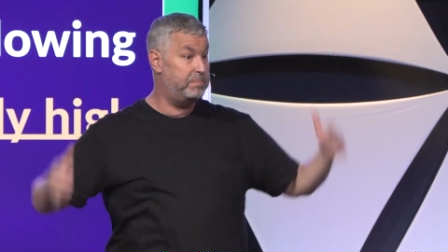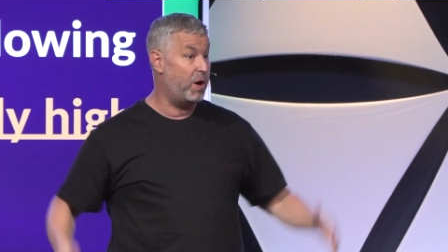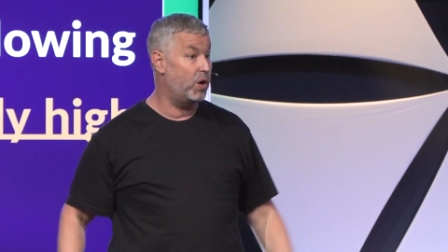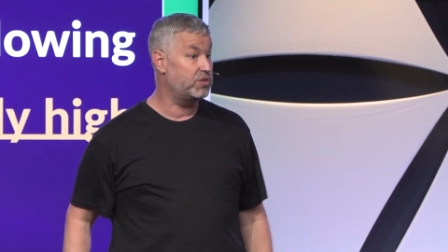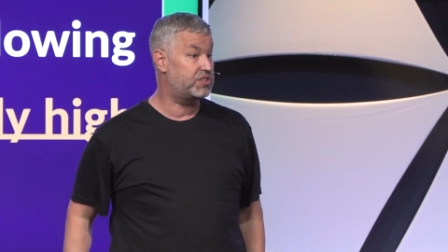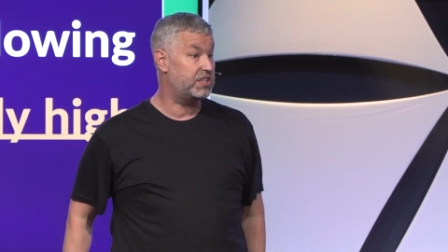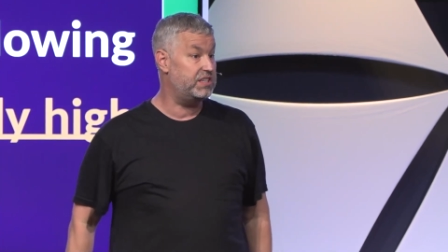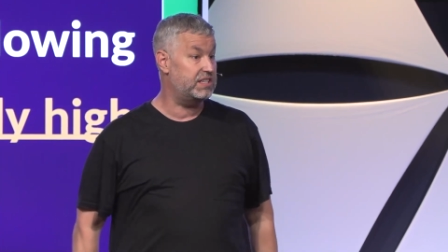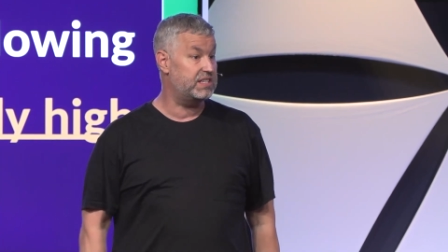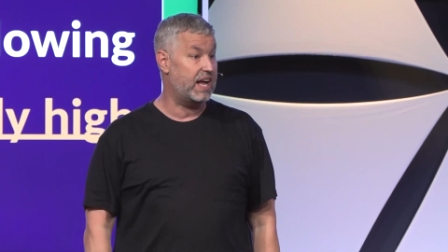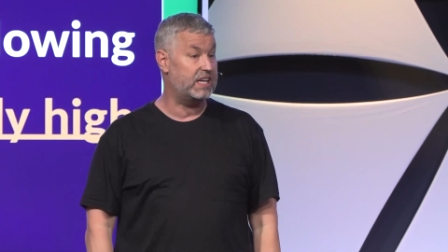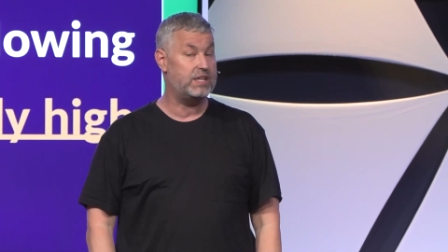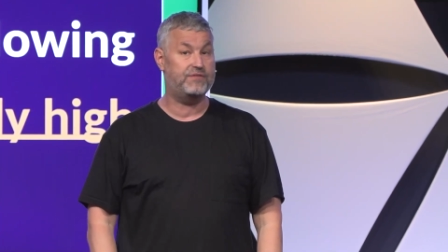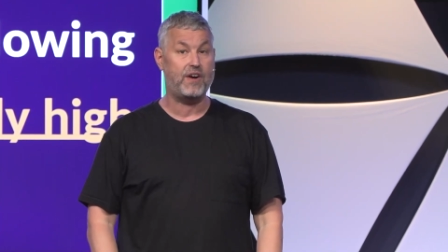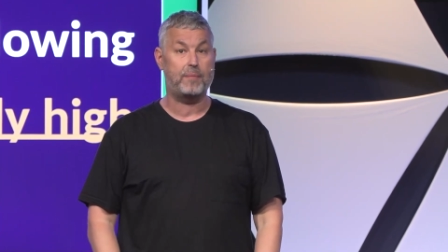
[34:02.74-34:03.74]
he posted these
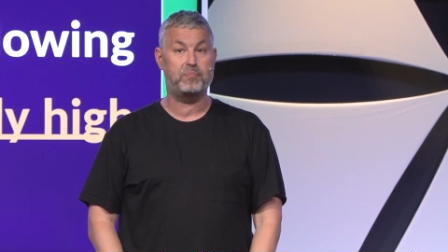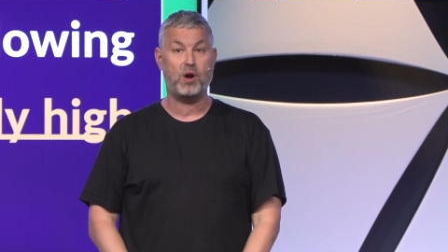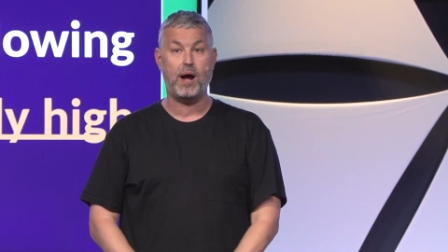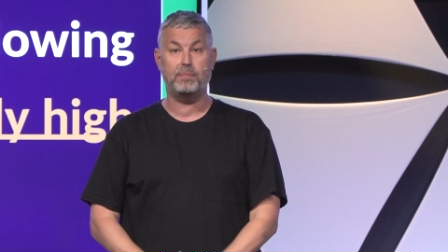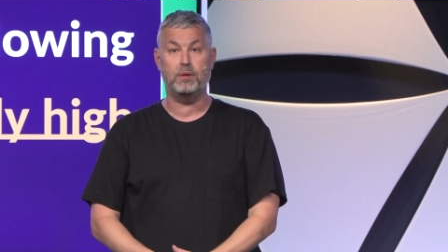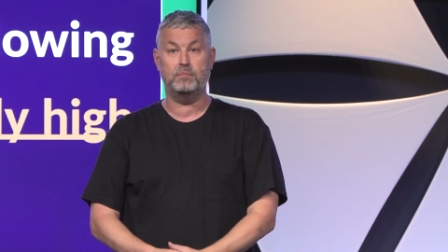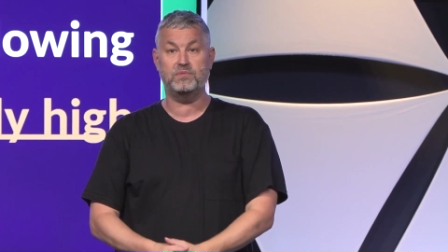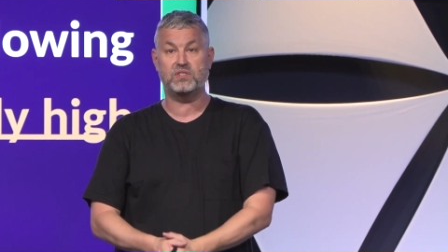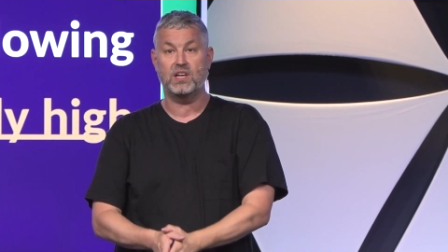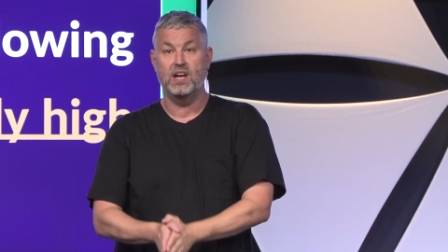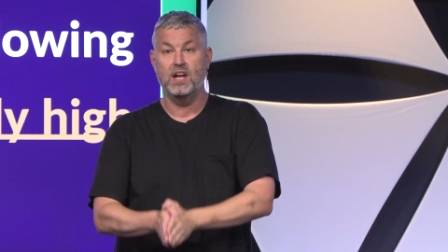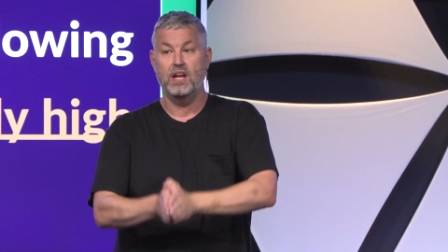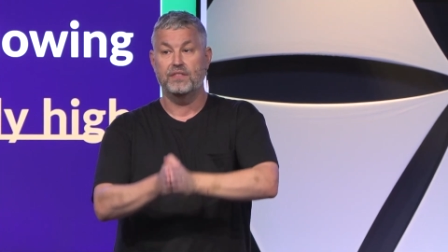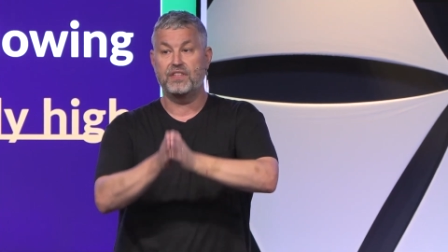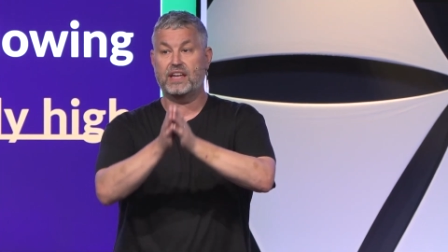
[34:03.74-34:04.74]
95 problems,
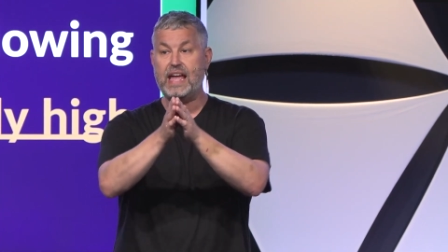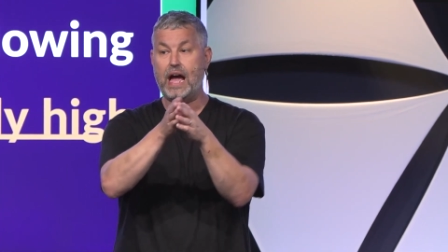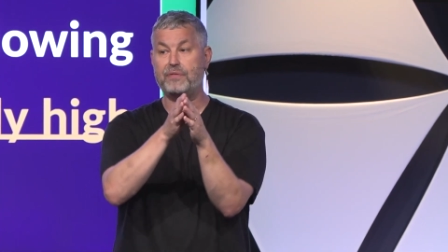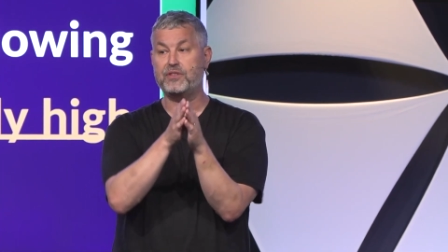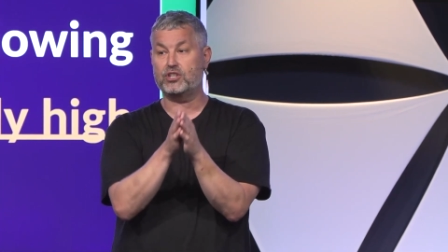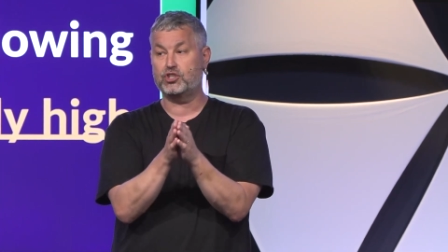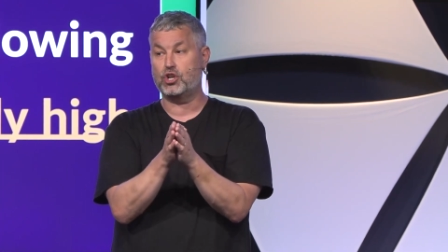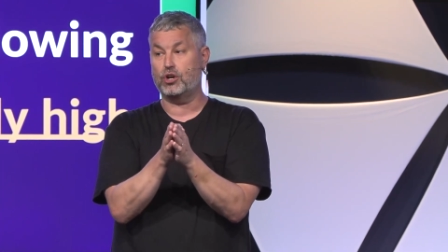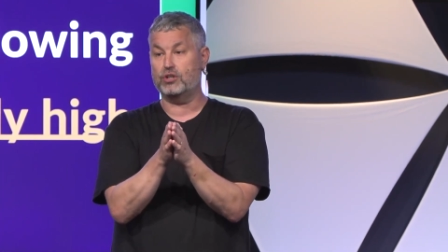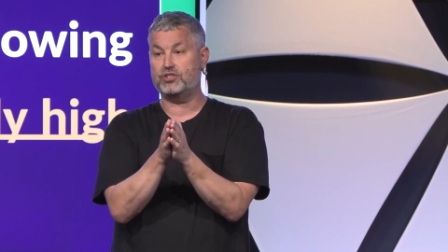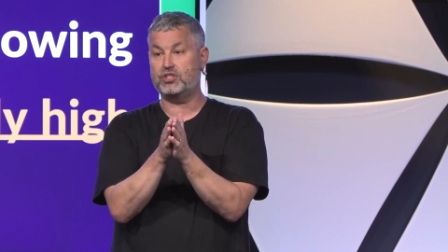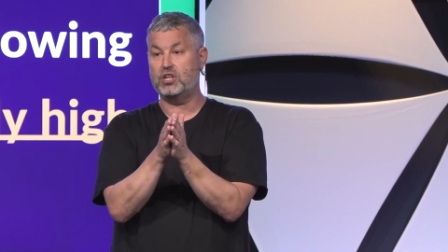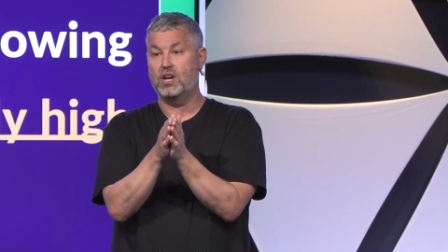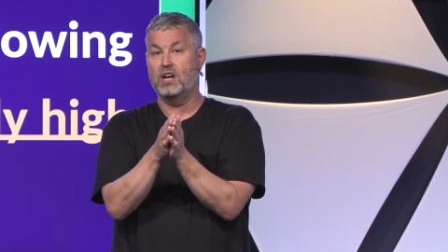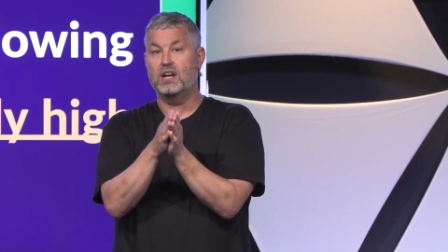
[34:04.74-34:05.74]
the Catholic
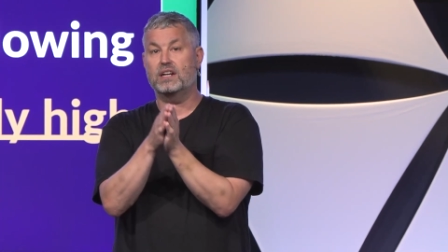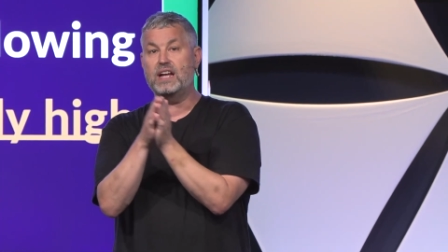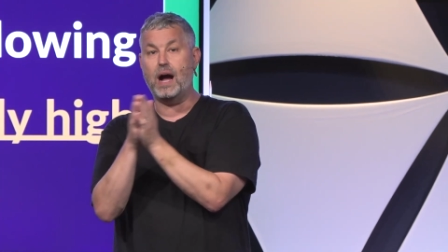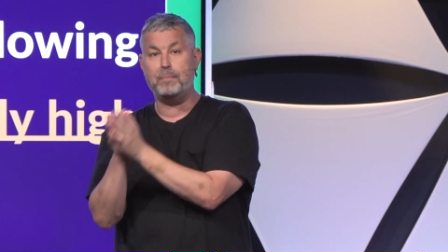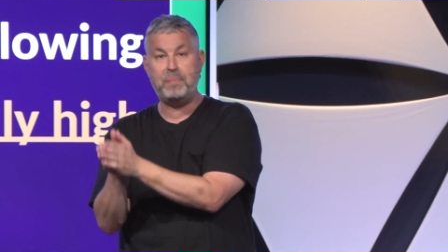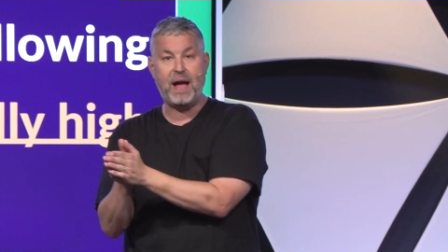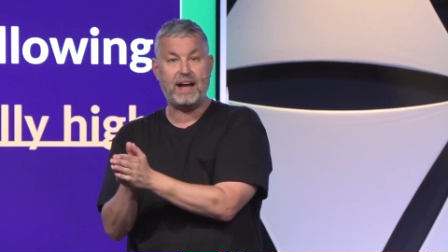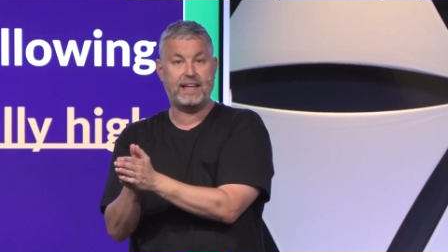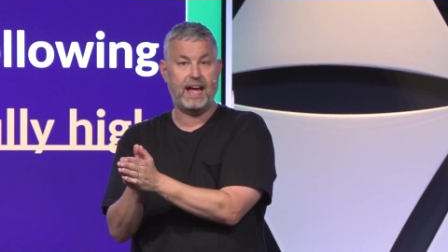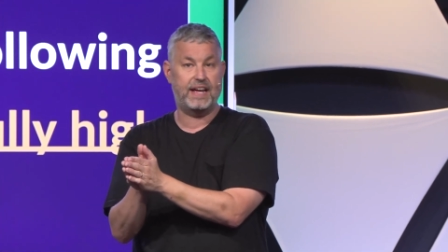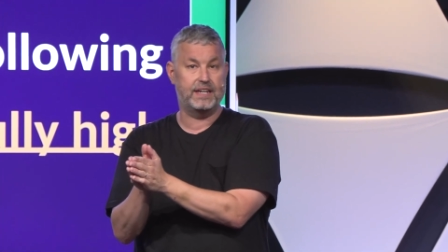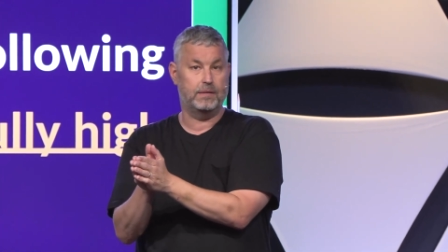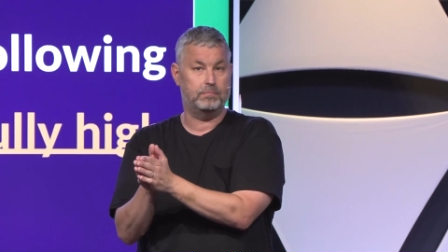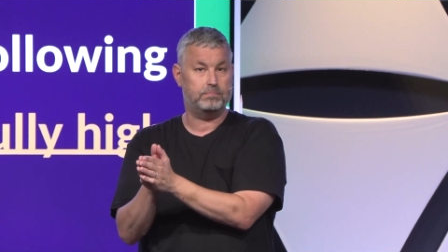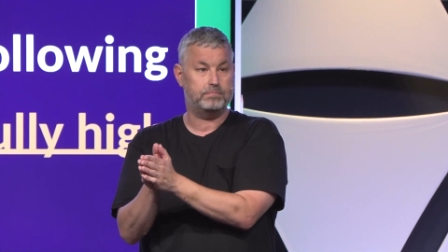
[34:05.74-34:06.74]
Church got back
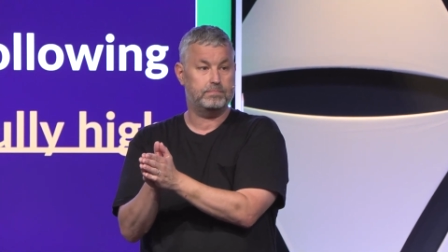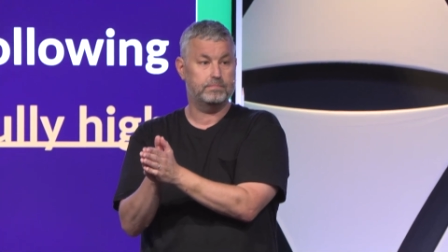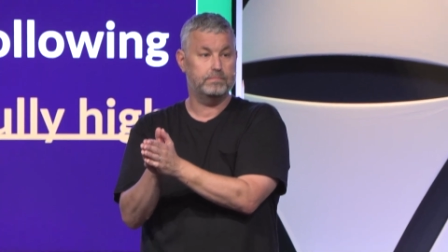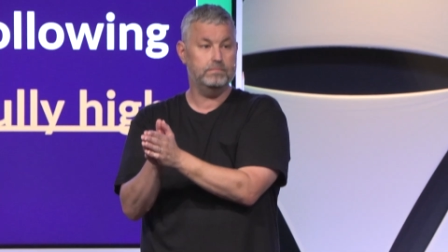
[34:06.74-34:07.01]
at him.